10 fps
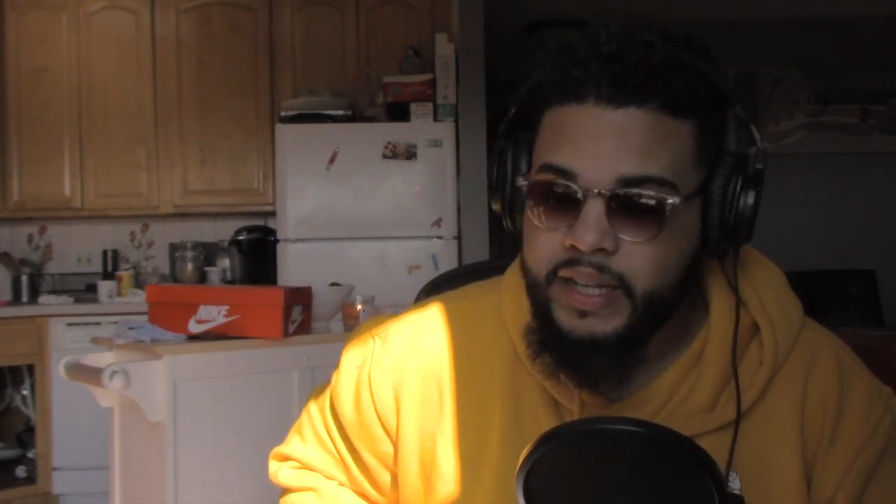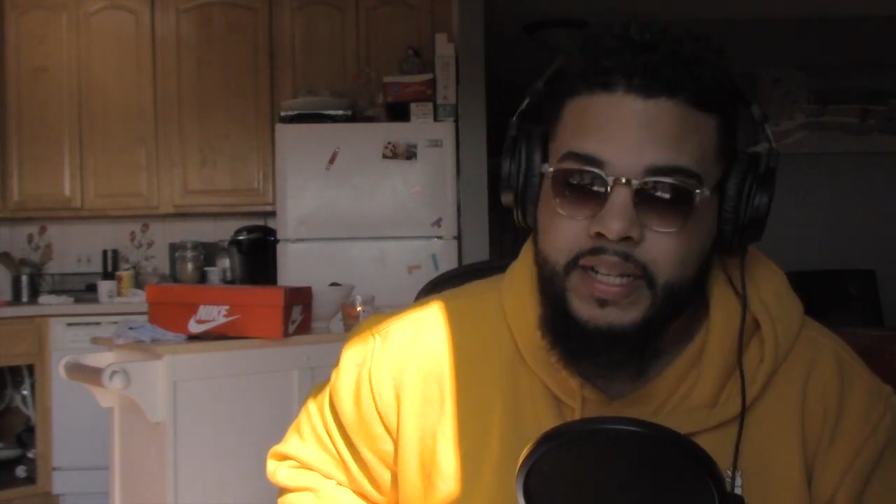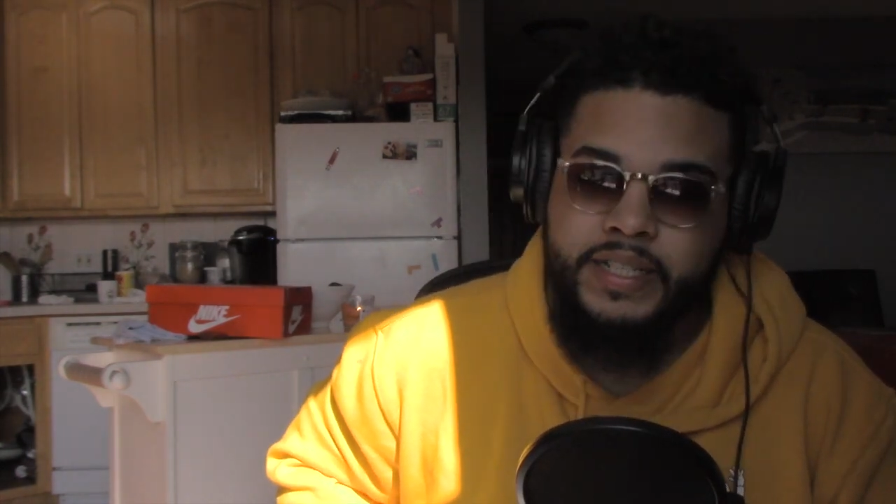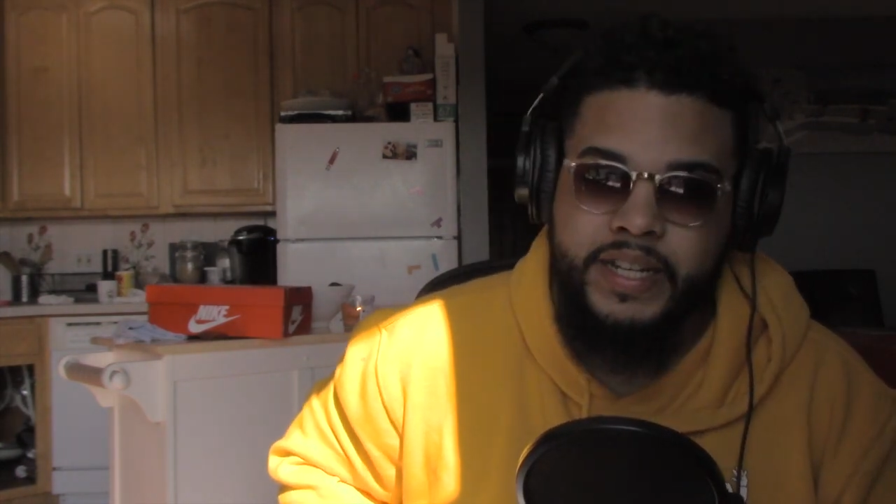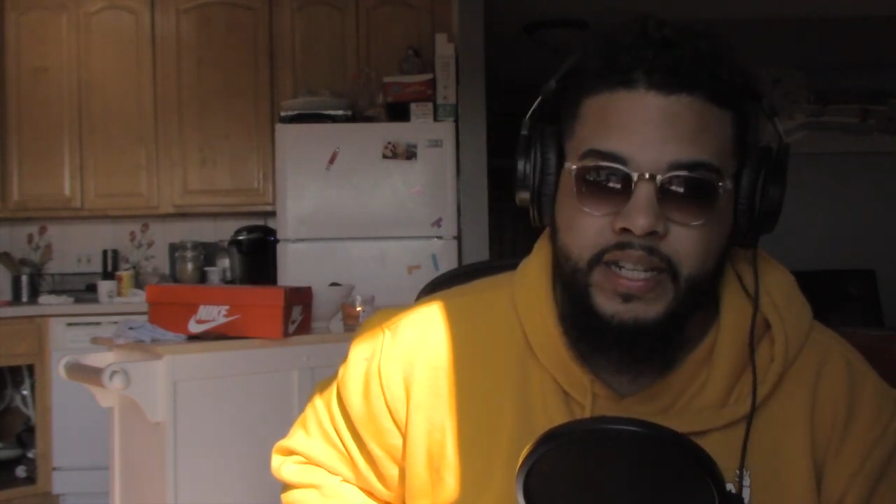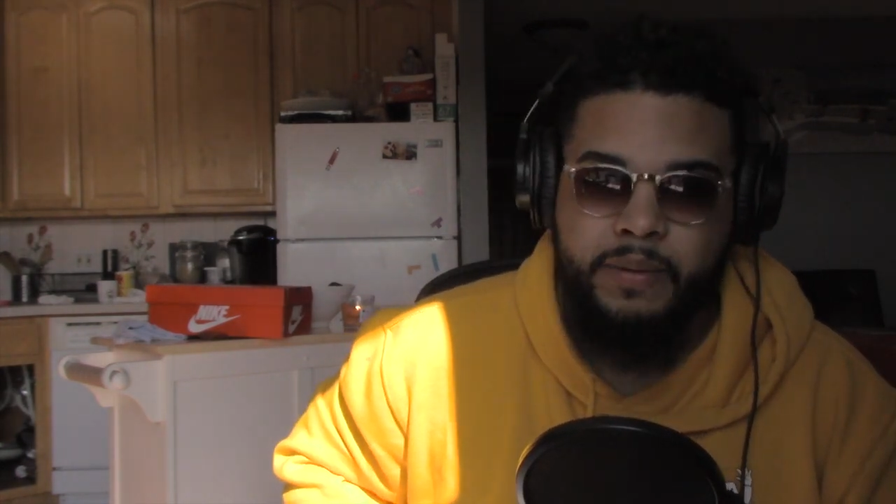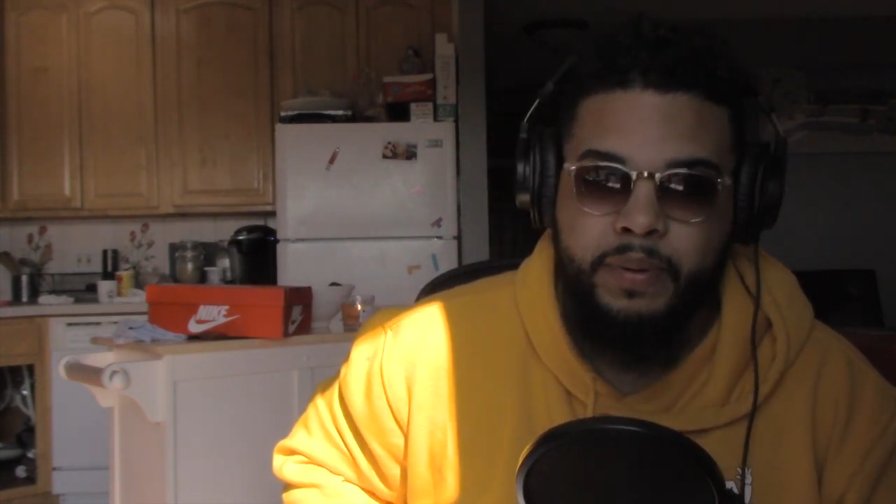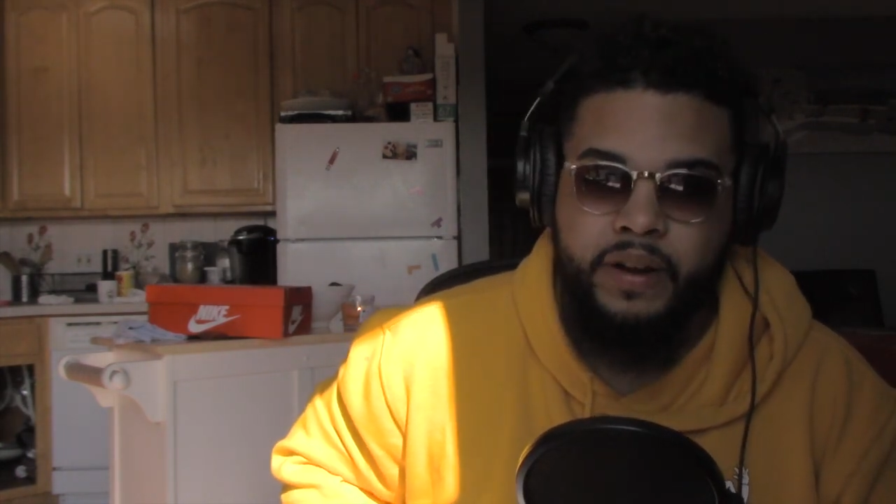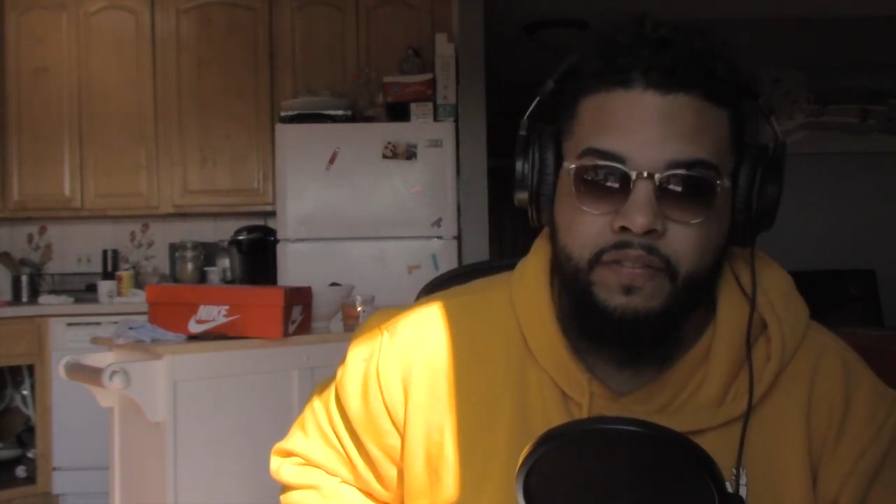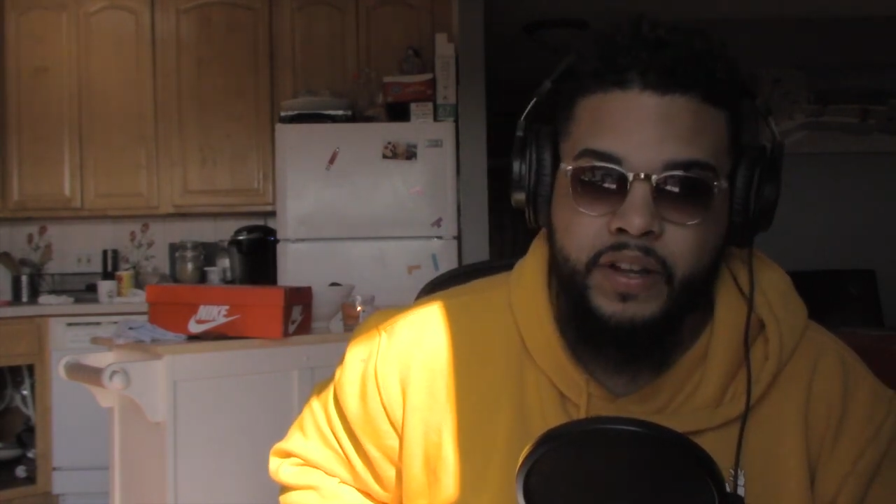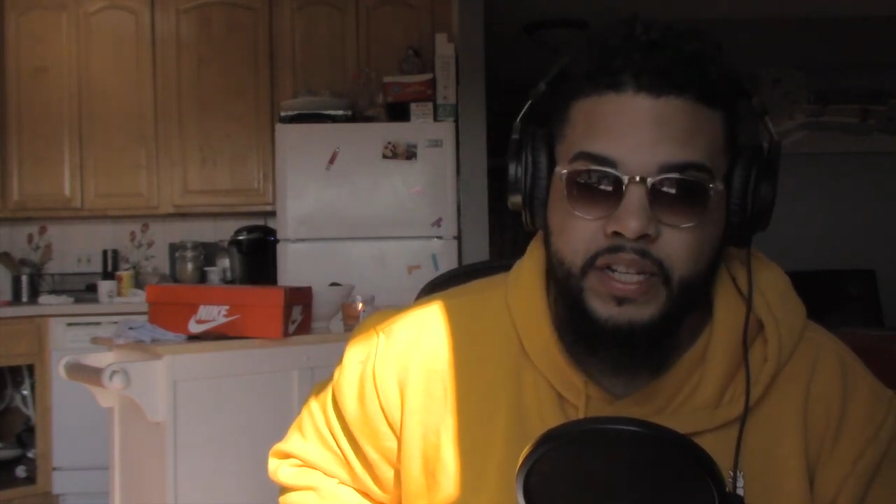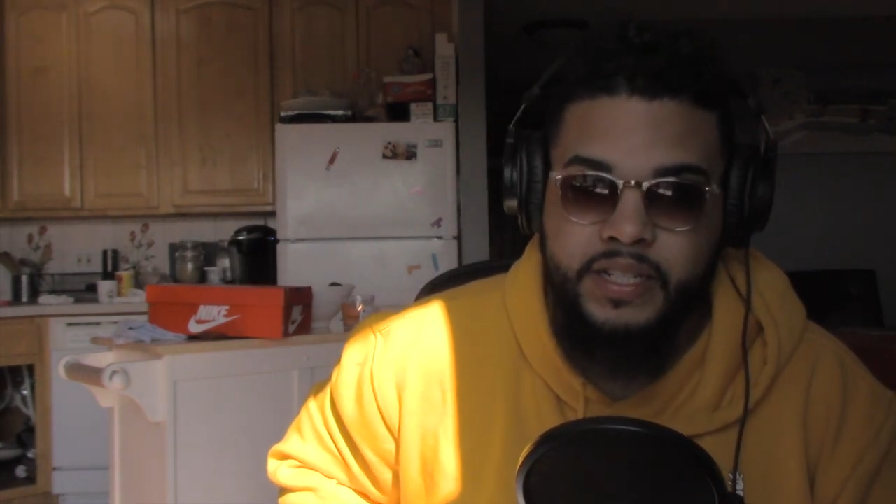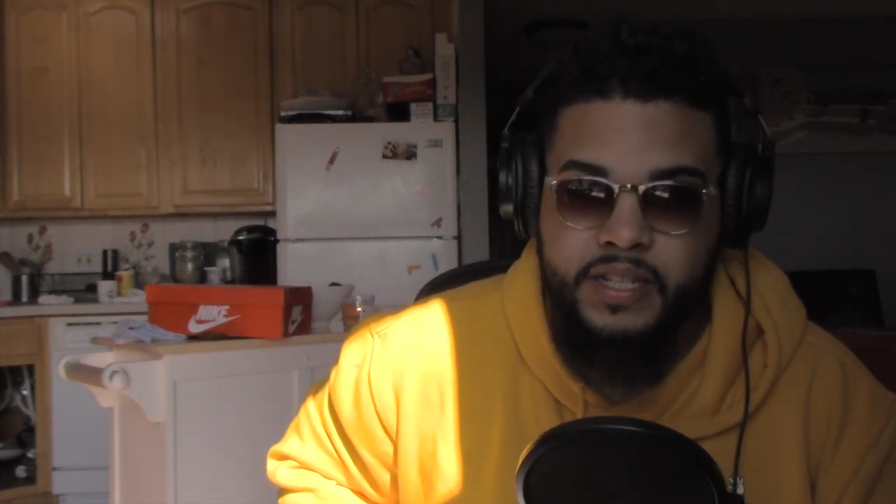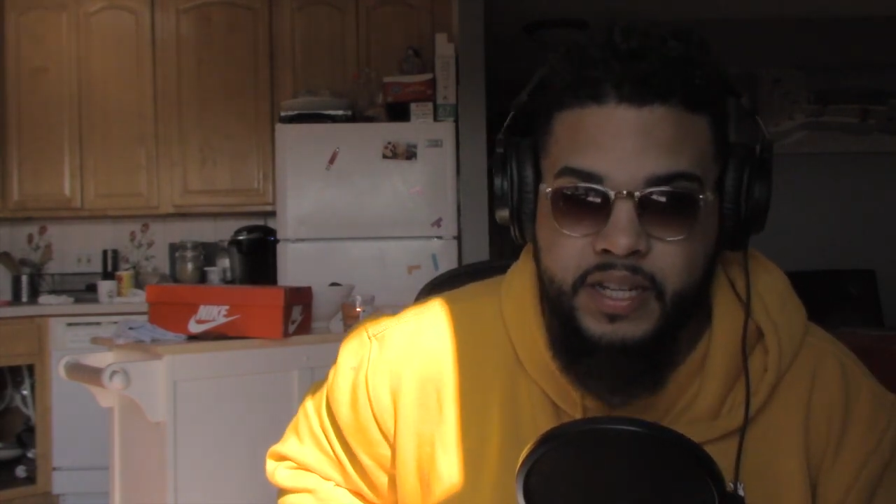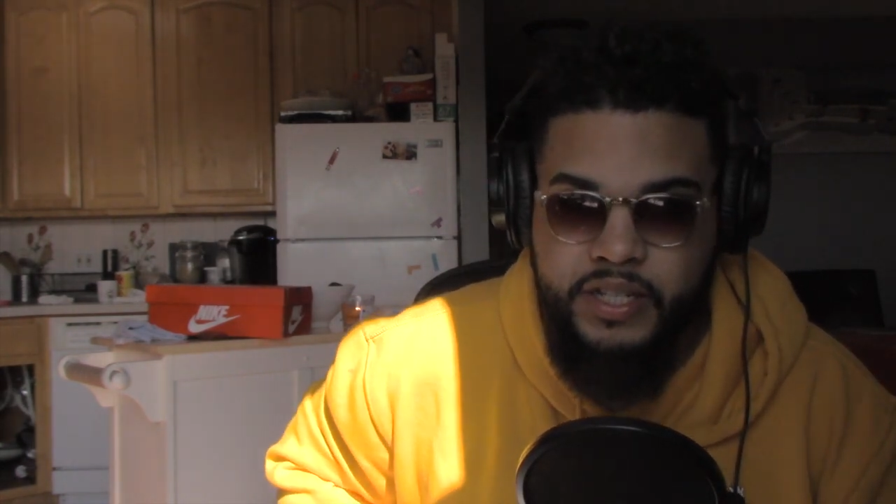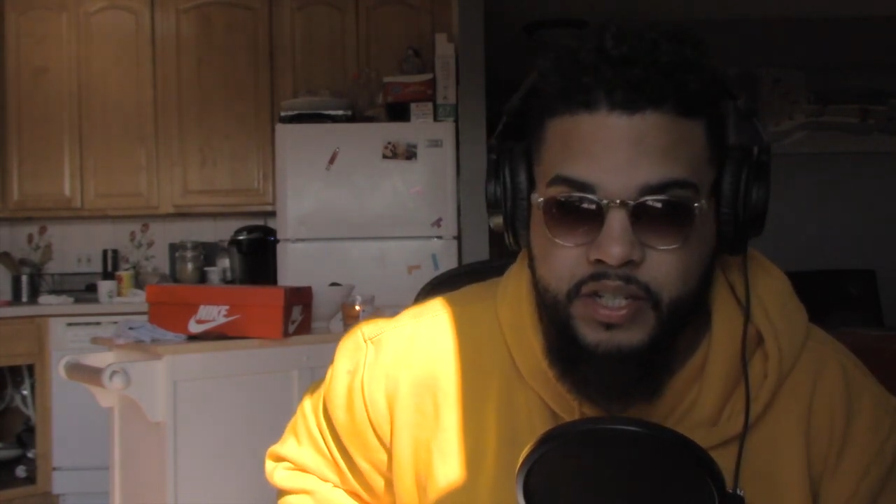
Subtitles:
Takes out a pair of fucking scissors